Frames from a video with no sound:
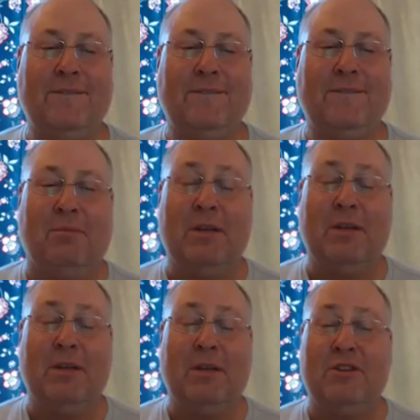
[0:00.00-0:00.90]

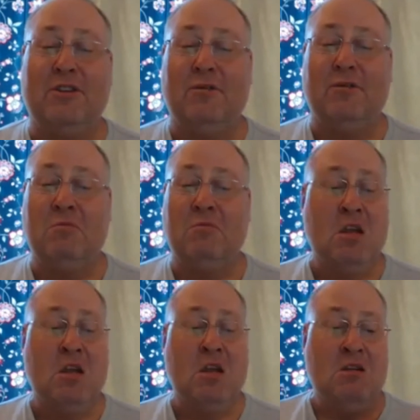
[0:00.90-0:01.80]
Besides, you
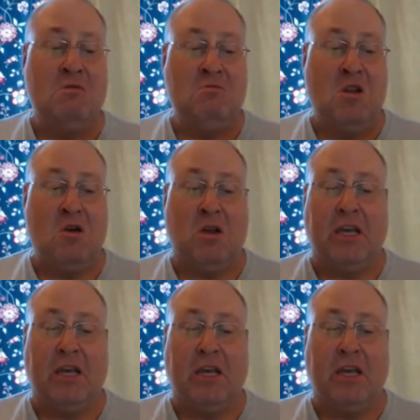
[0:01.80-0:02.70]
don't get
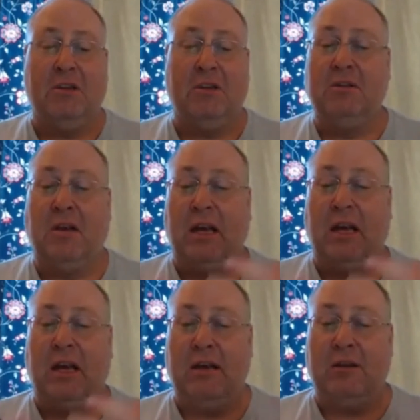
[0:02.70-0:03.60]
killed uh,
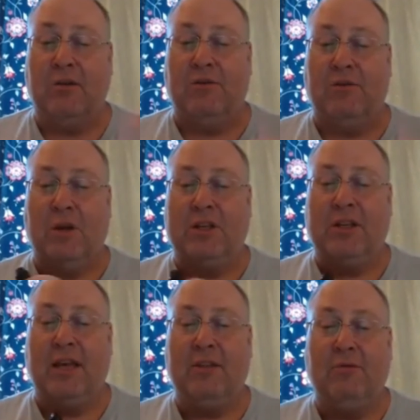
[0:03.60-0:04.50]
you avoid death
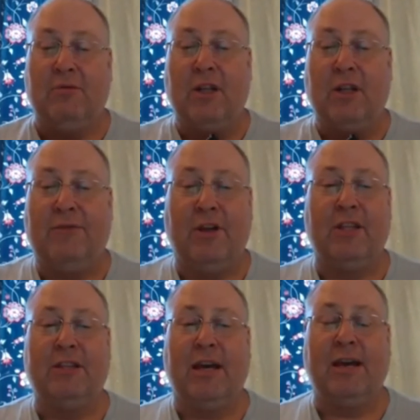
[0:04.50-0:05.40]
in real life all the time.